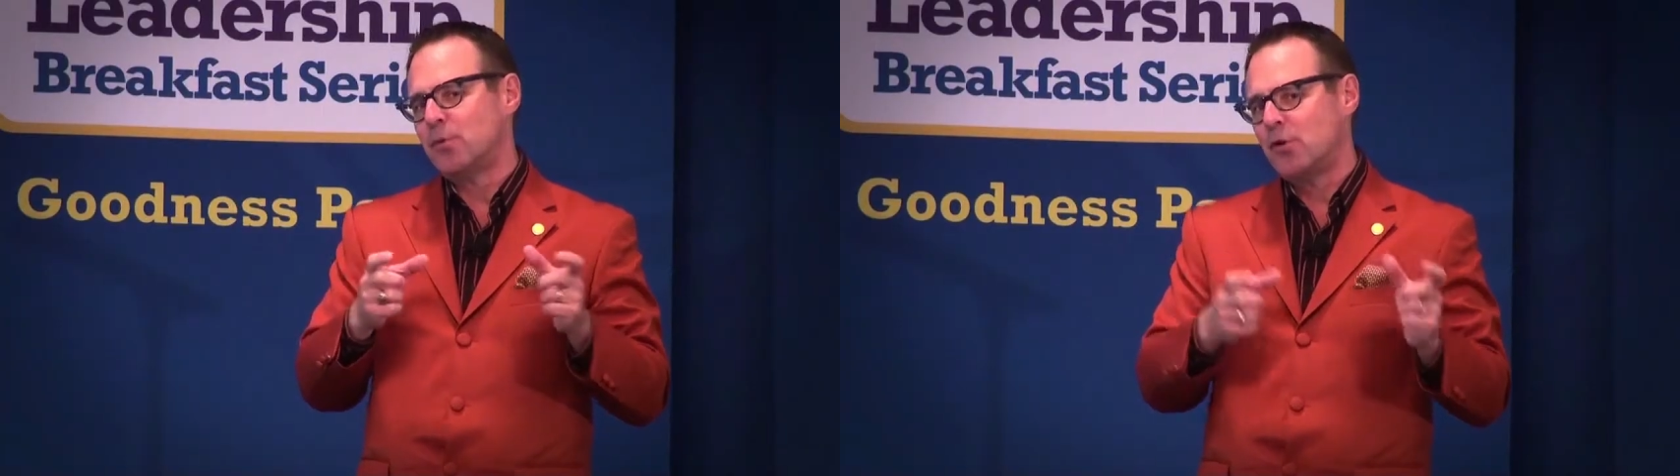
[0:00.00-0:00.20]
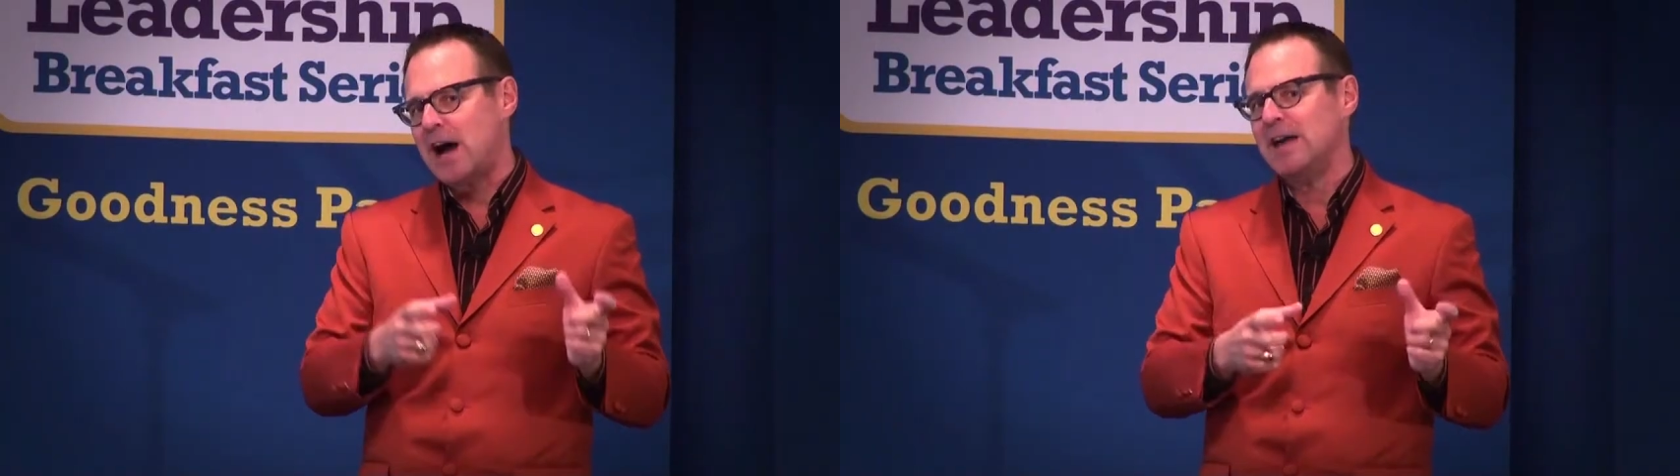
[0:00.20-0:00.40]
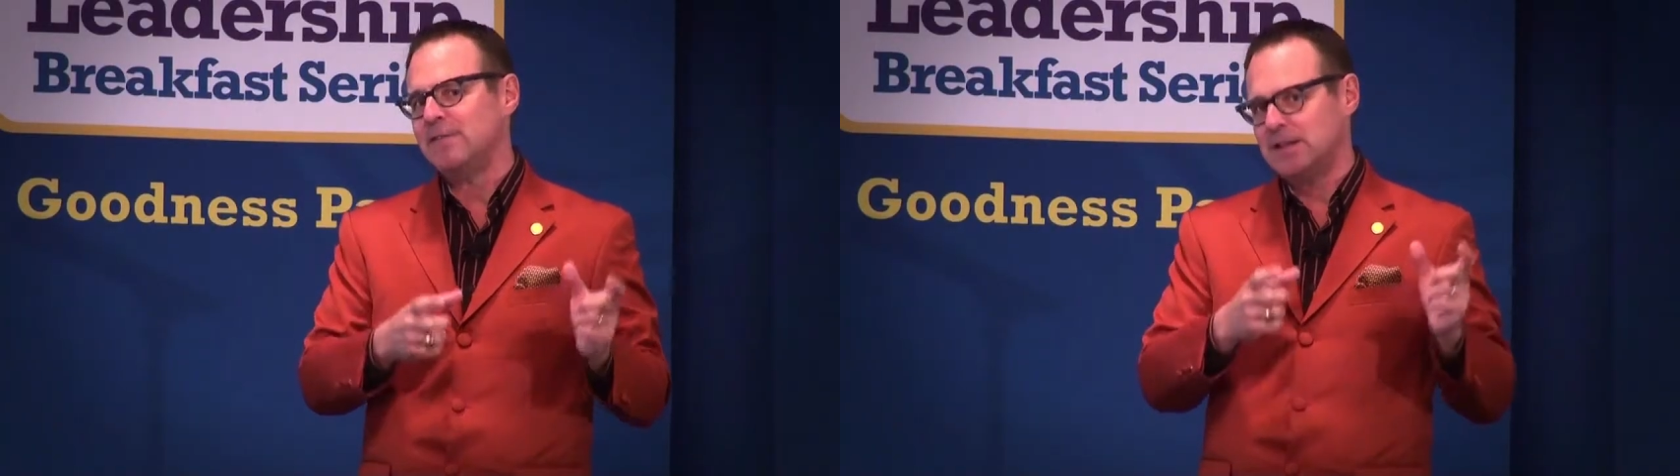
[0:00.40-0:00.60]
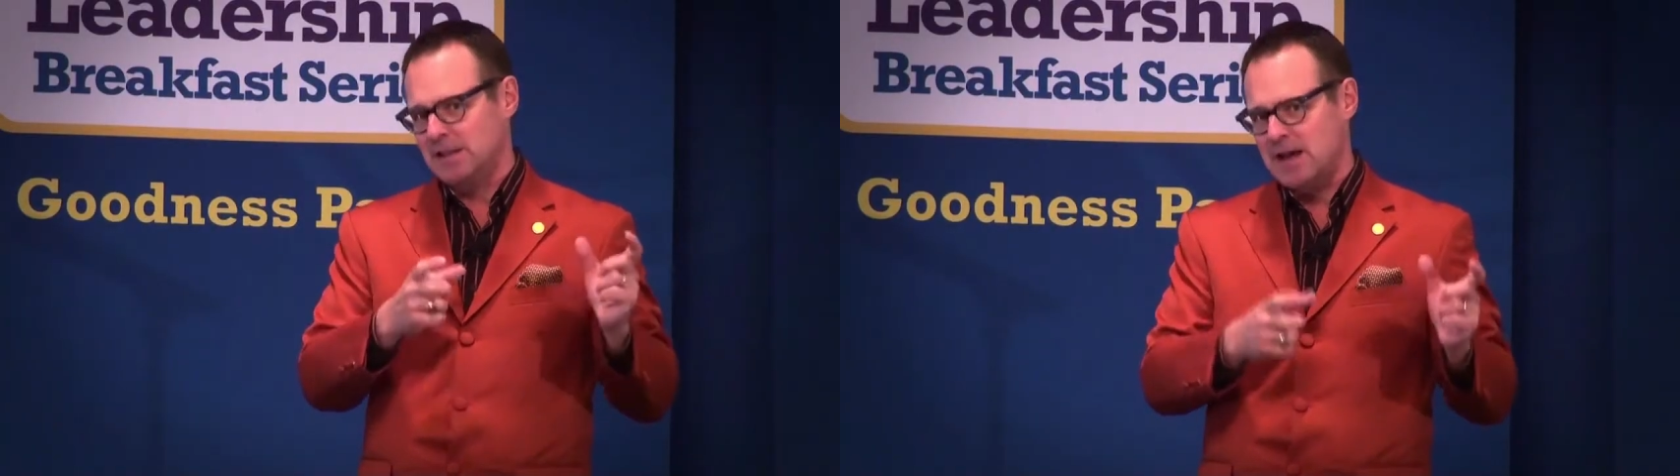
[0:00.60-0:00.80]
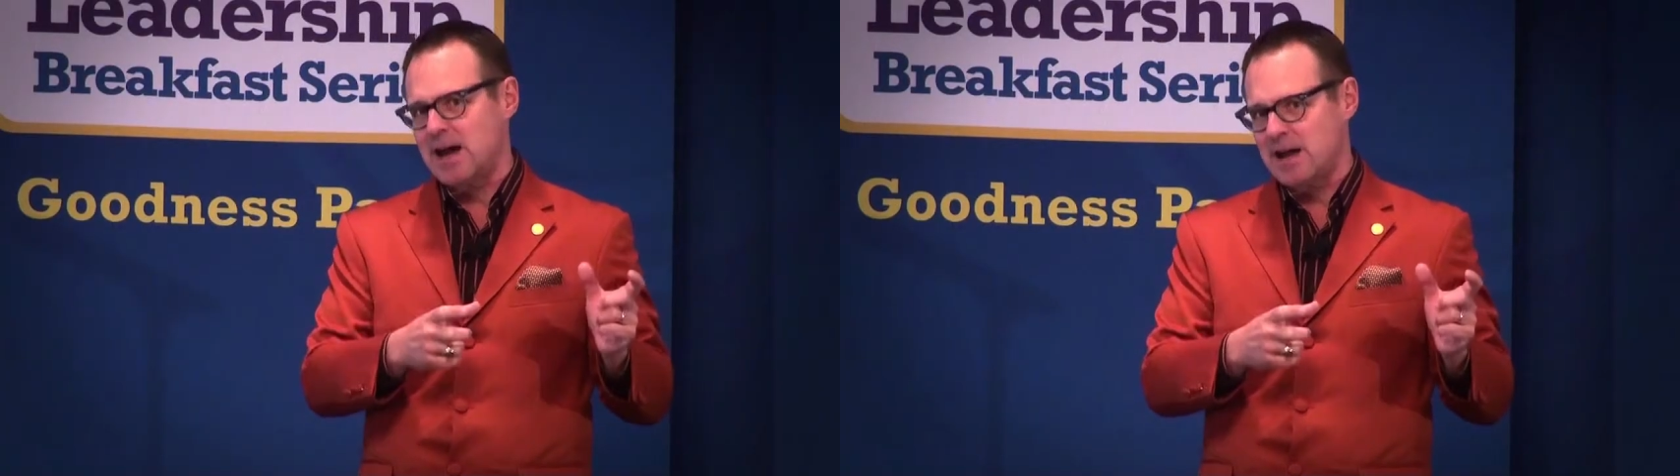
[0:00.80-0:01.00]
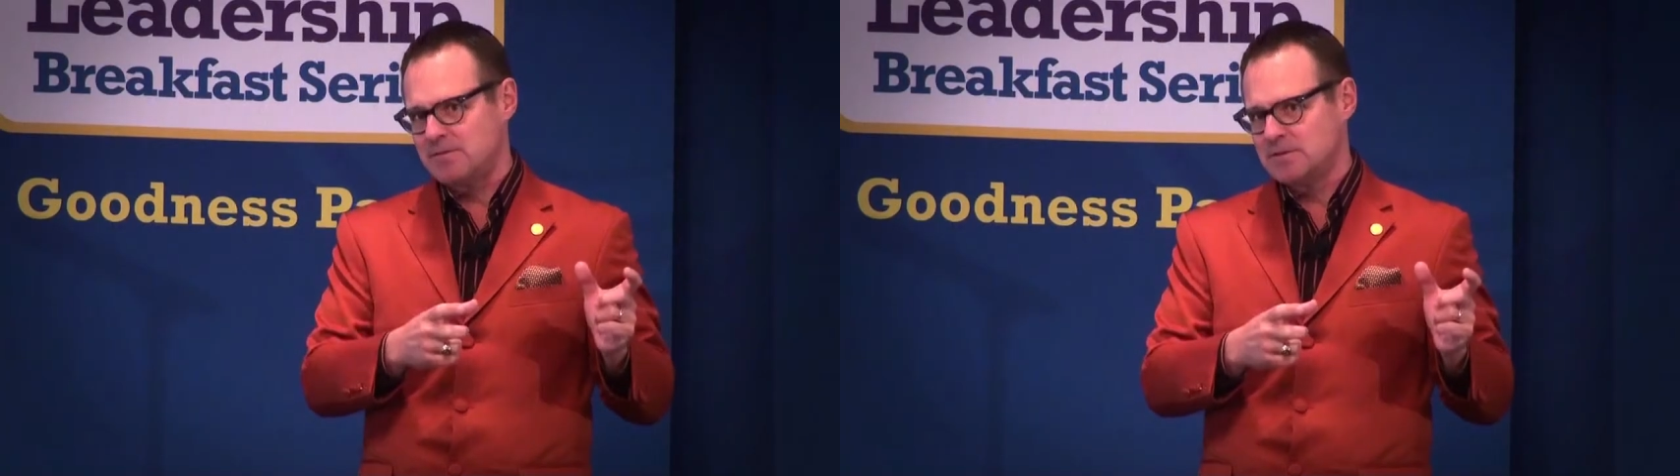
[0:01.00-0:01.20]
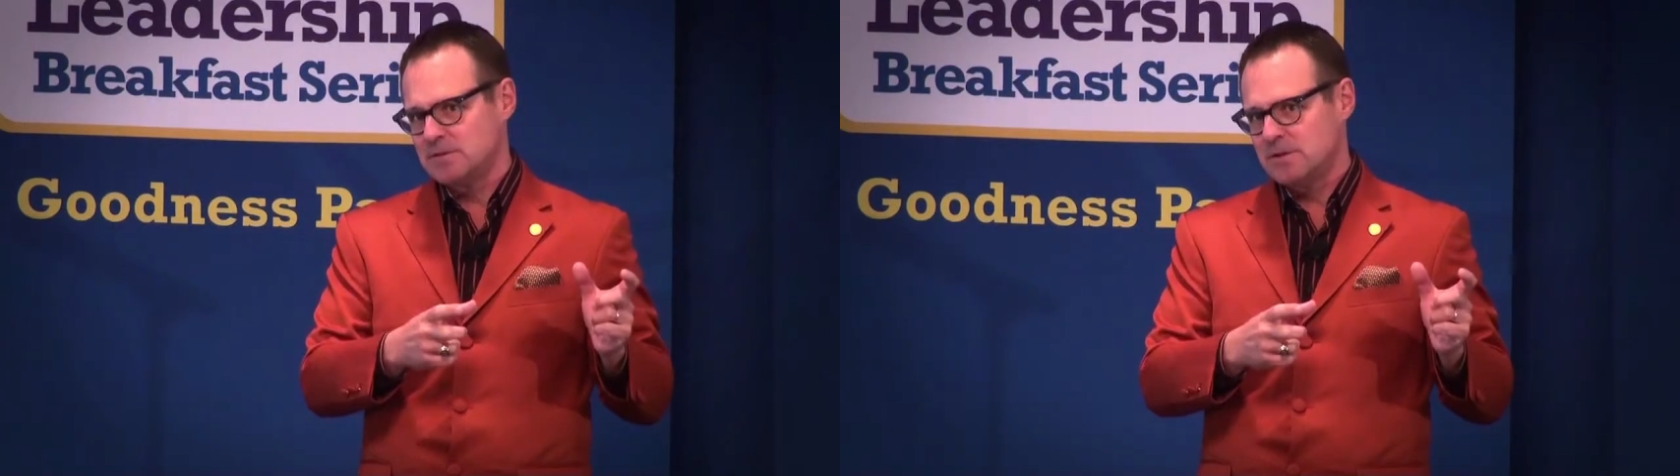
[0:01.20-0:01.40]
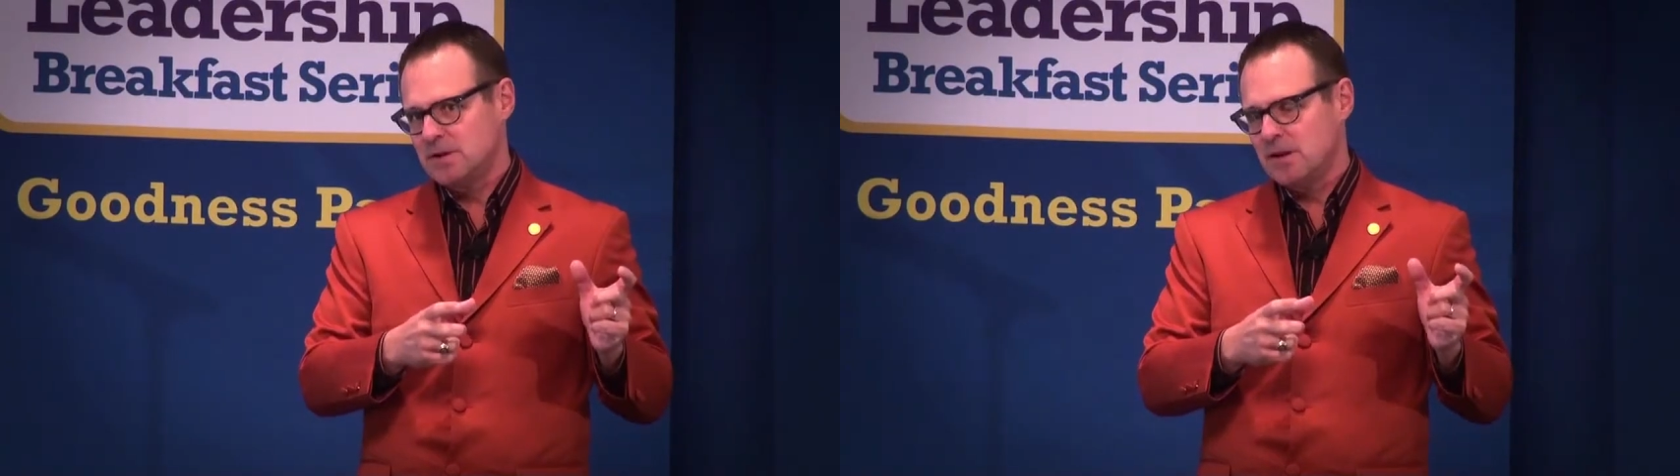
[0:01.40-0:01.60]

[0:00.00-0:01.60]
private lives